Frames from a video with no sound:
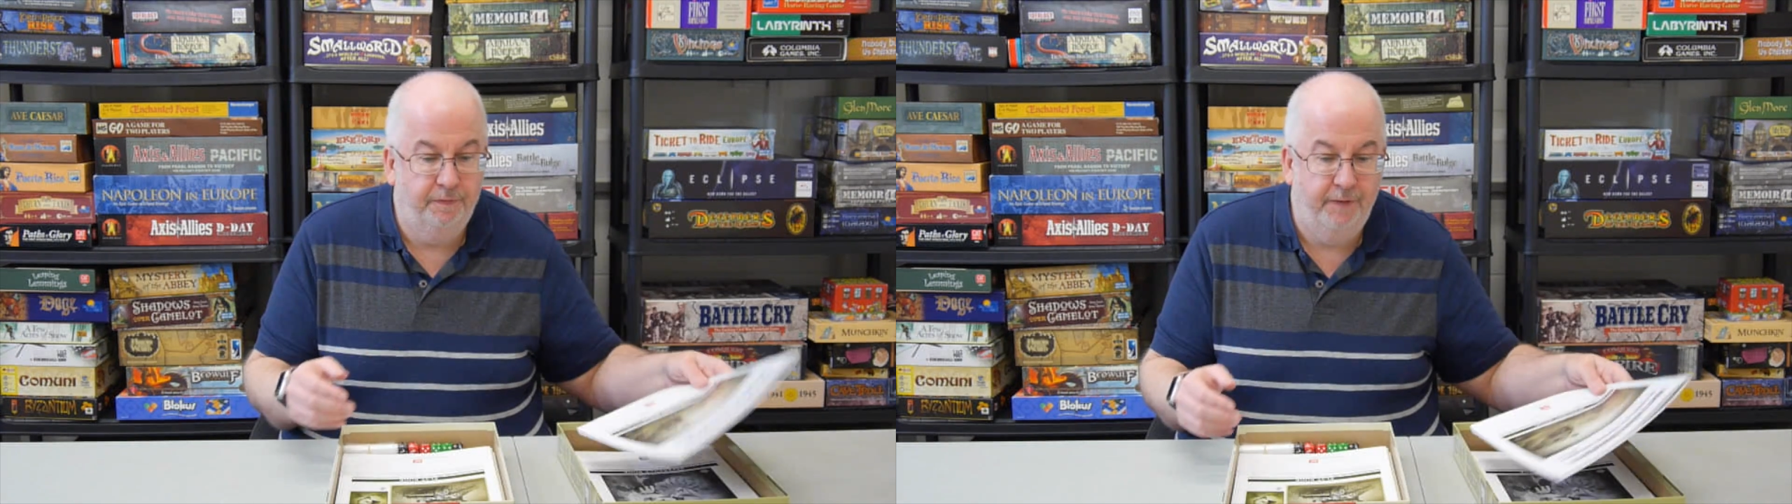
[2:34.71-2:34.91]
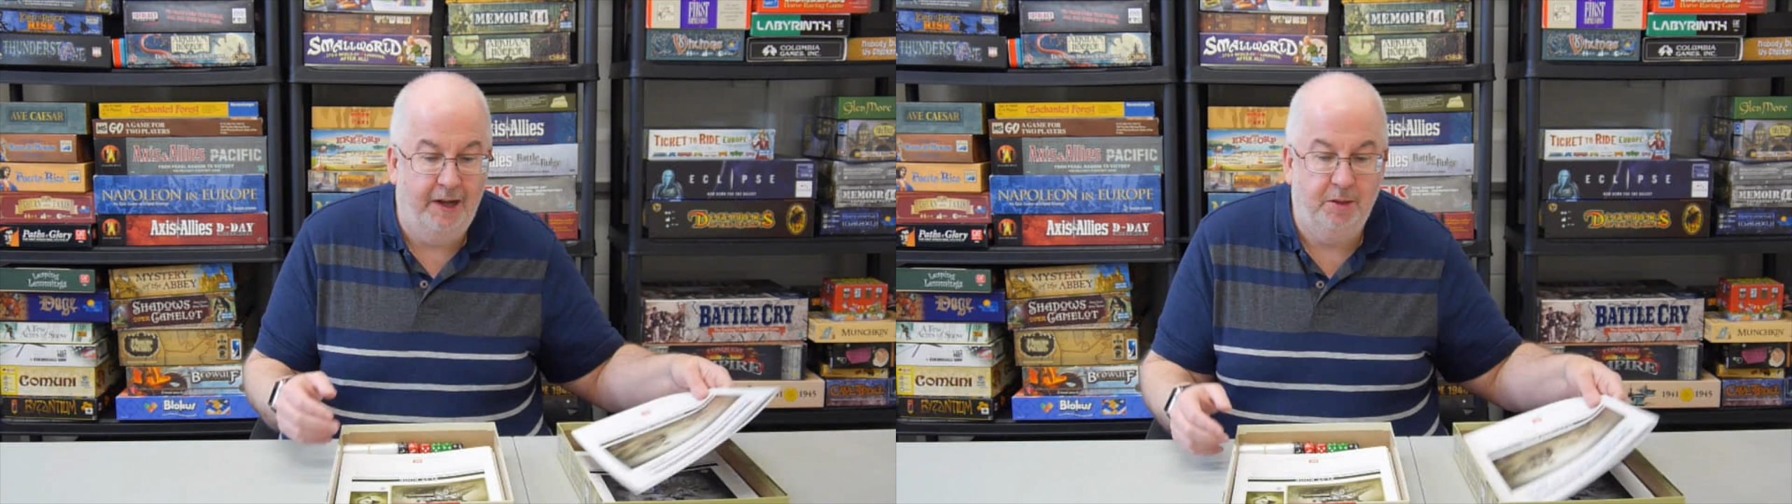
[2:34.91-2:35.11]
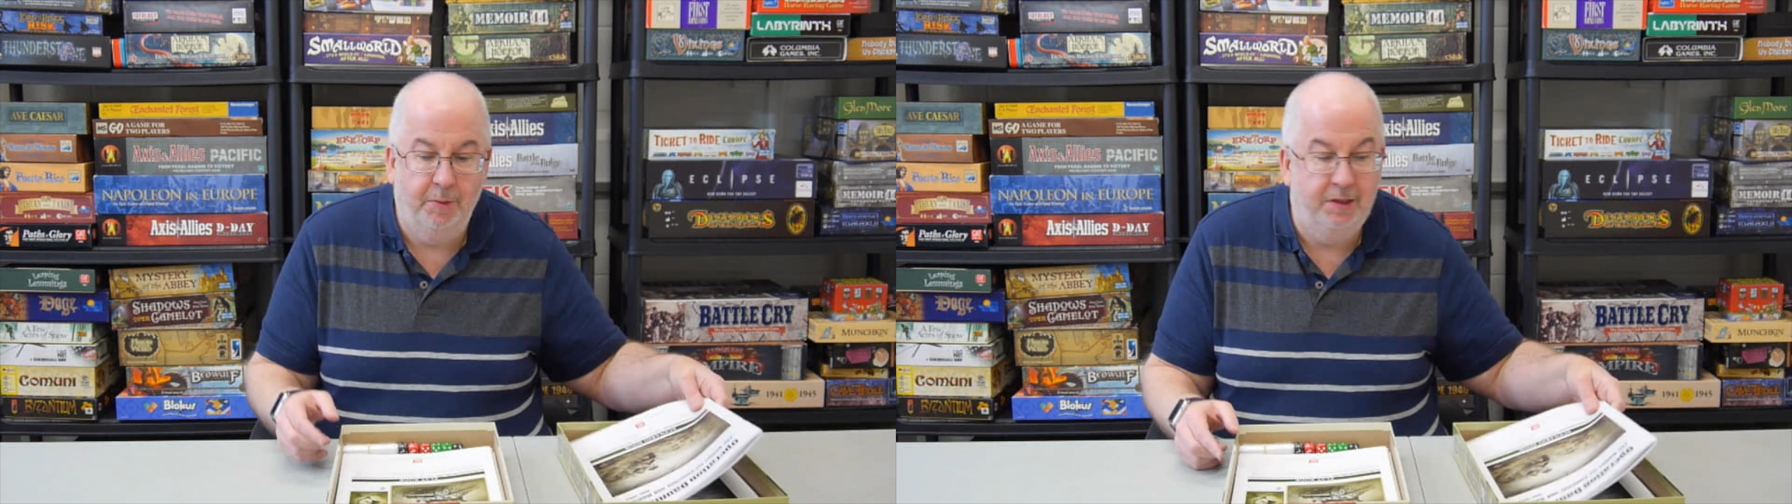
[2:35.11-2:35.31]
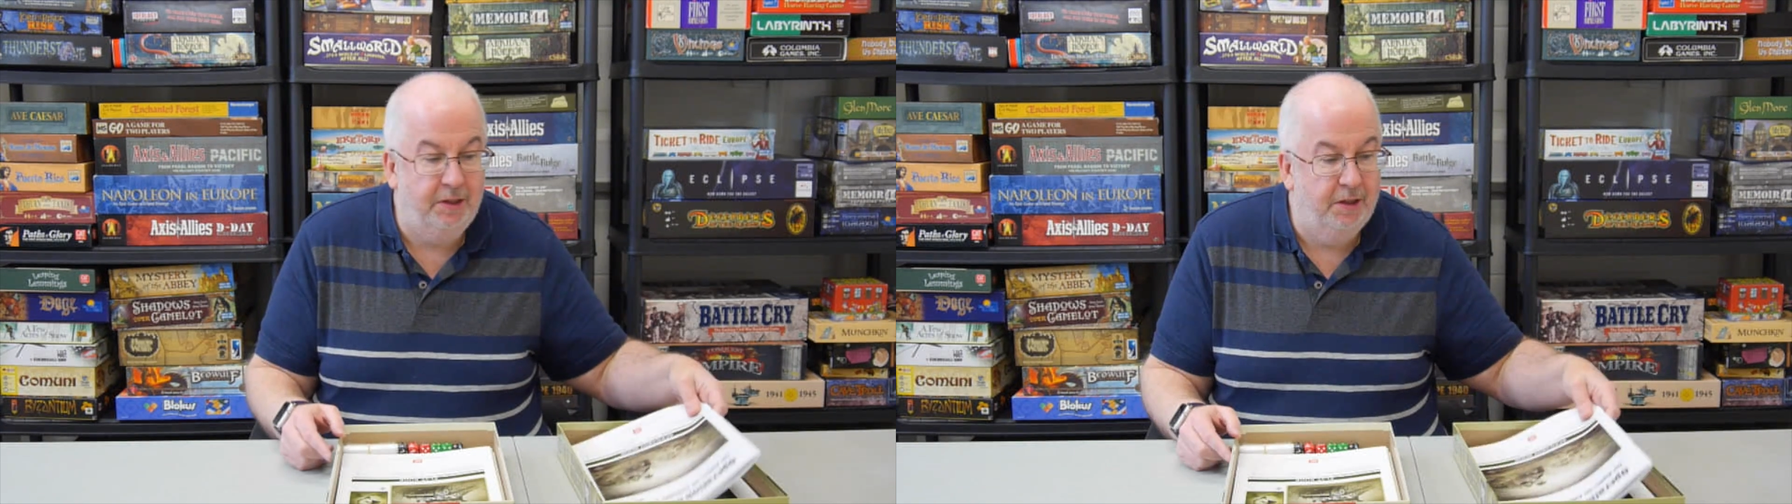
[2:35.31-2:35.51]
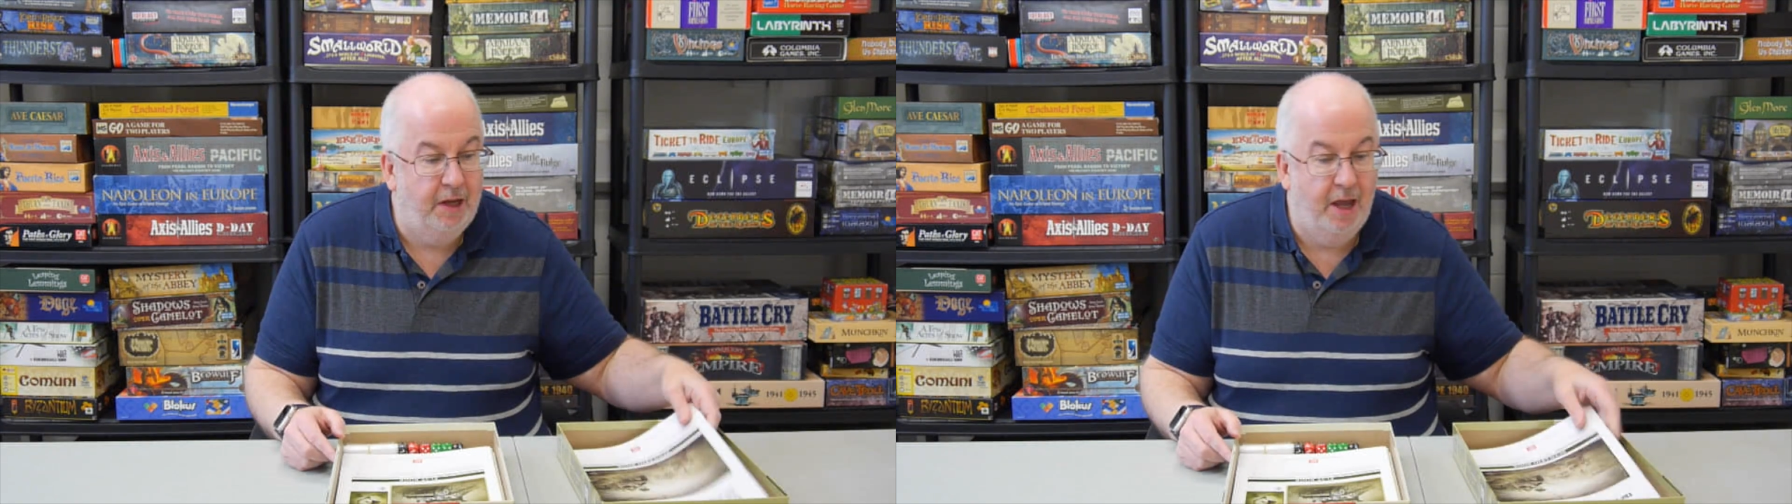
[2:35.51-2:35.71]

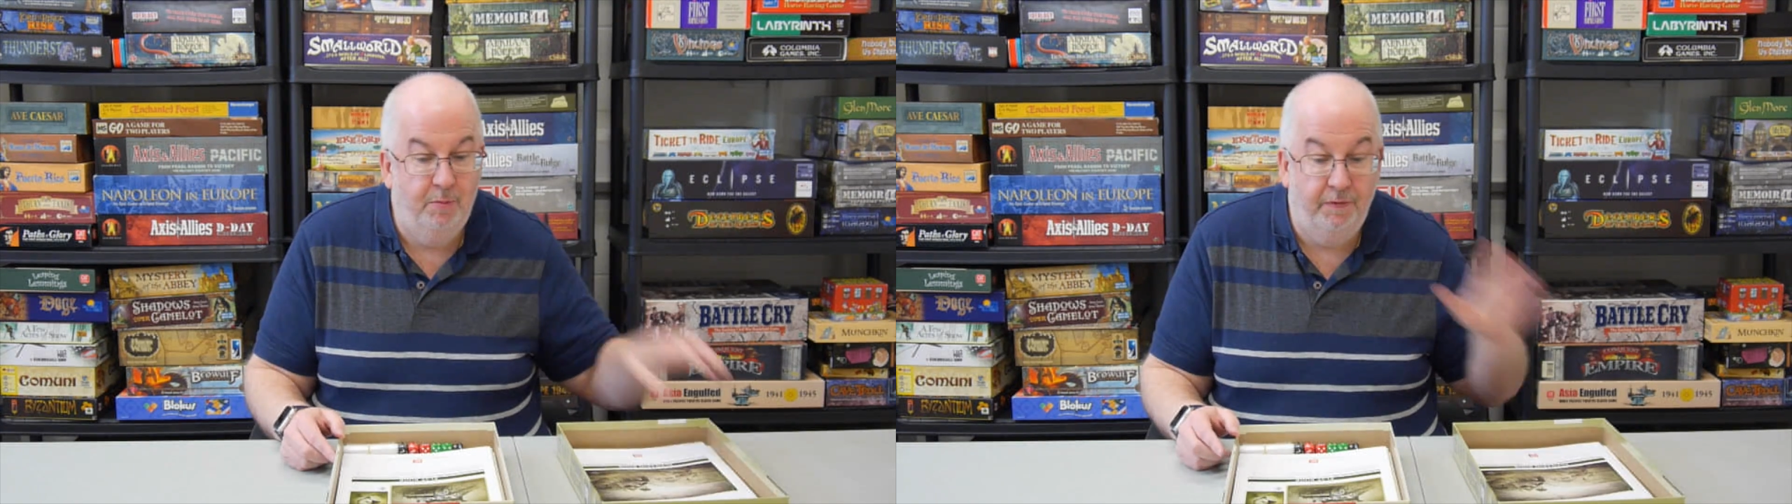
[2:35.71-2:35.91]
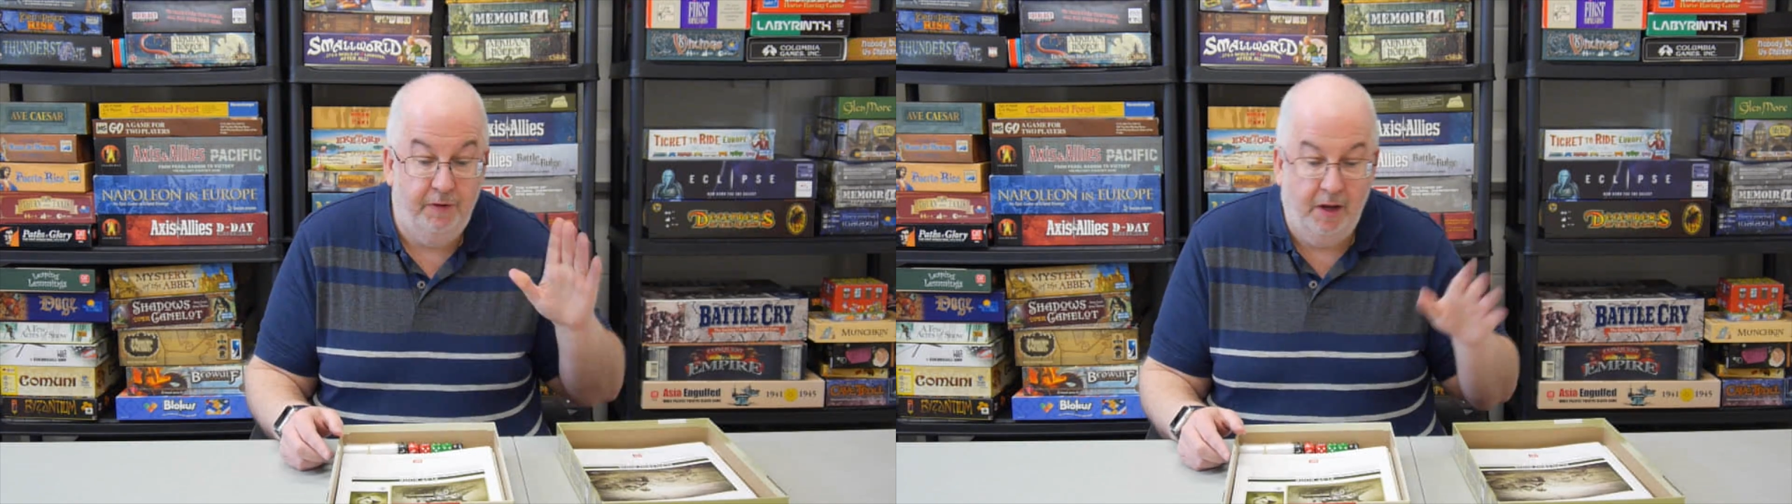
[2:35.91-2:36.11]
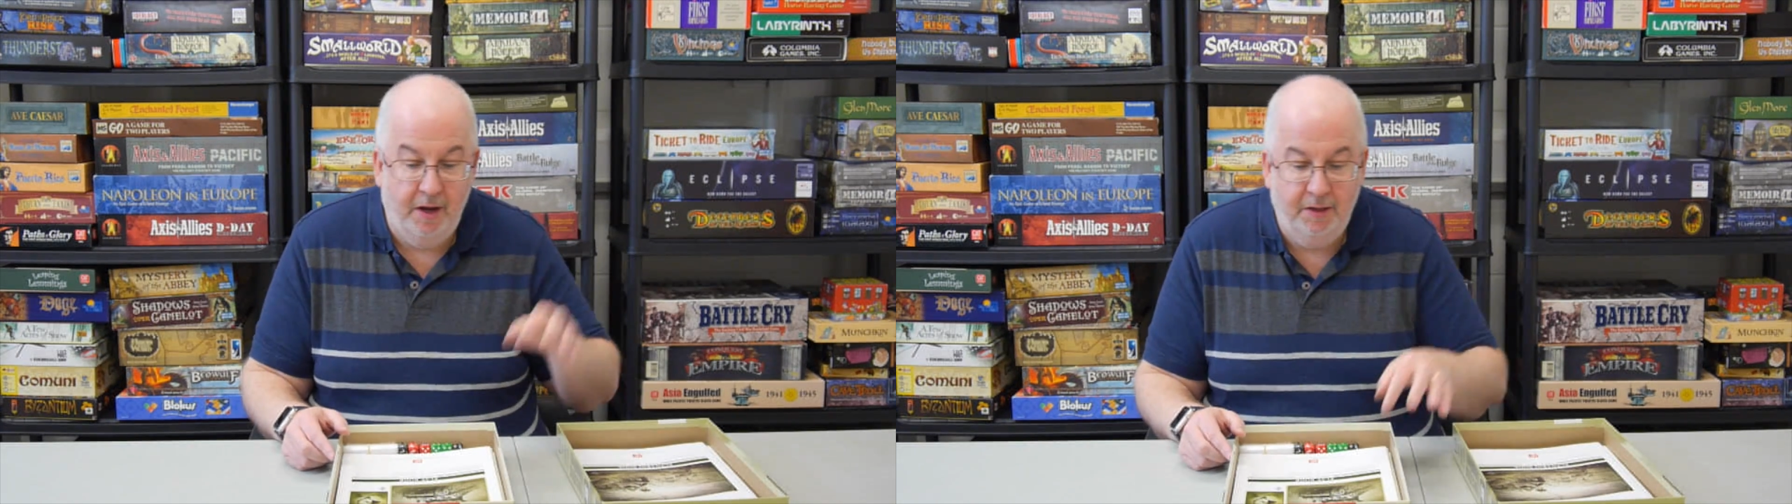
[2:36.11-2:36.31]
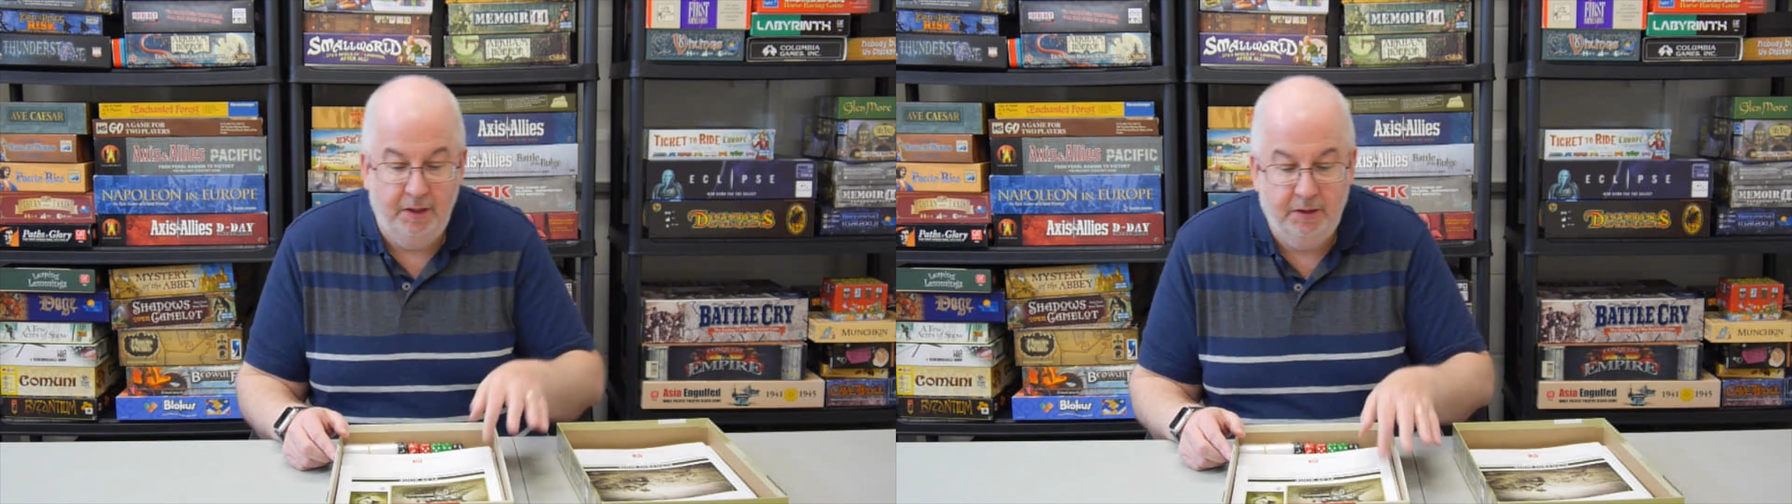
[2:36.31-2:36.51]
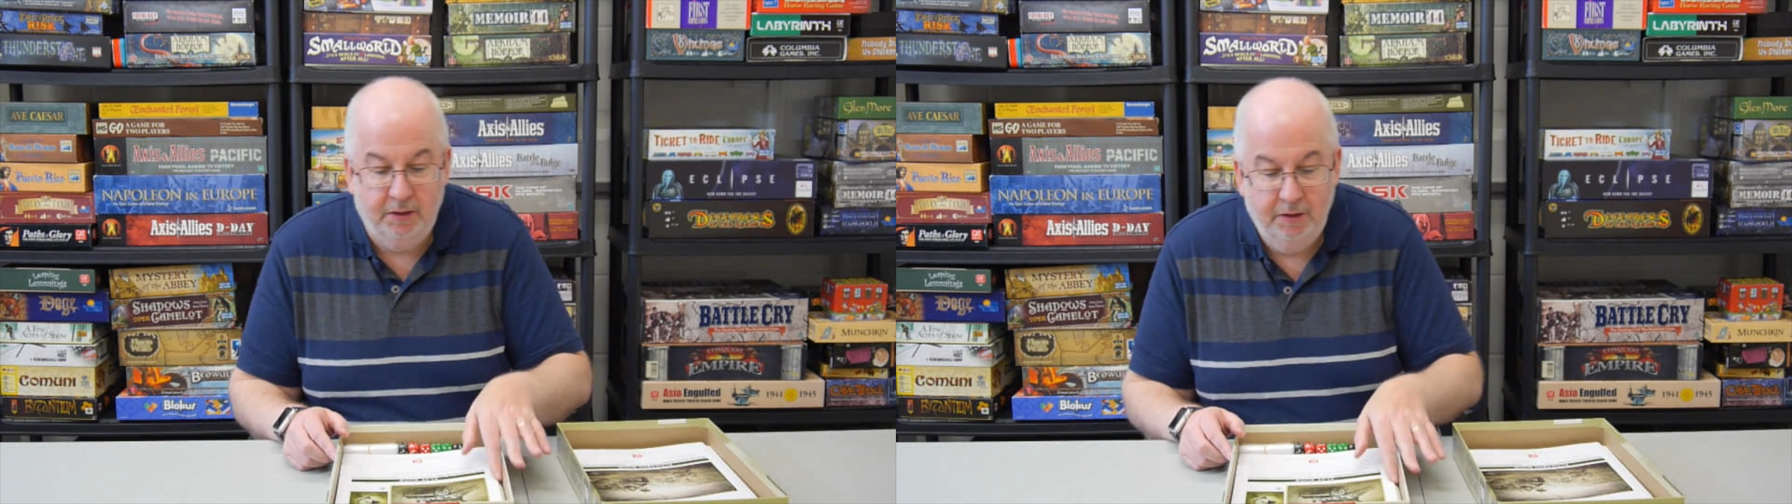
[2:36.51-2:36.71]
flexibility in the game if you like
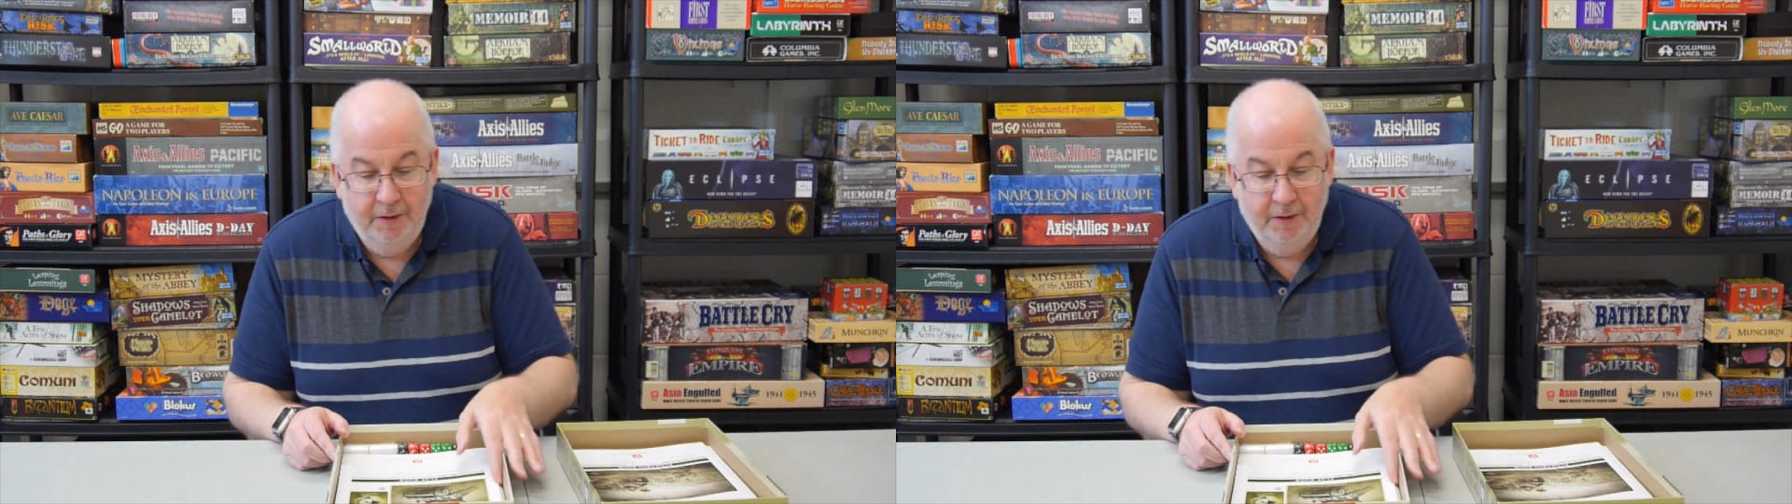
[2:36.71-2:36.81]
this.